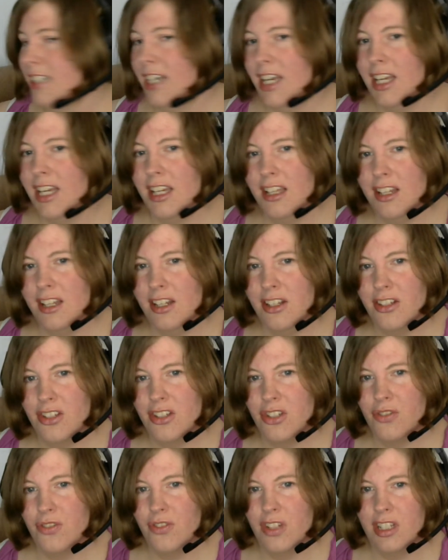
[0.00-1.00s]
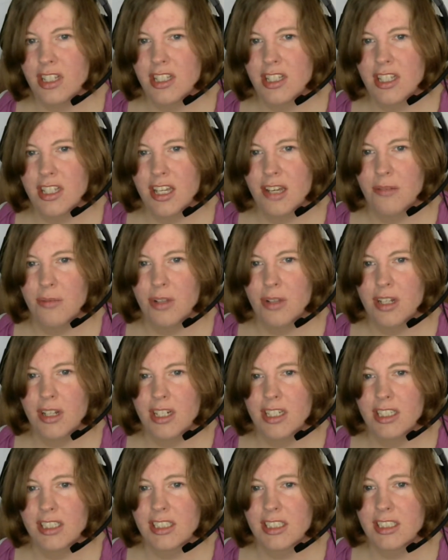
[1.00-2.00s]
I can use for the table. I
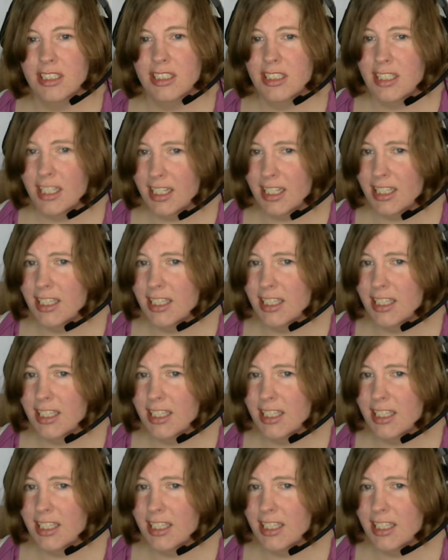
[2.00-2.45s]
just need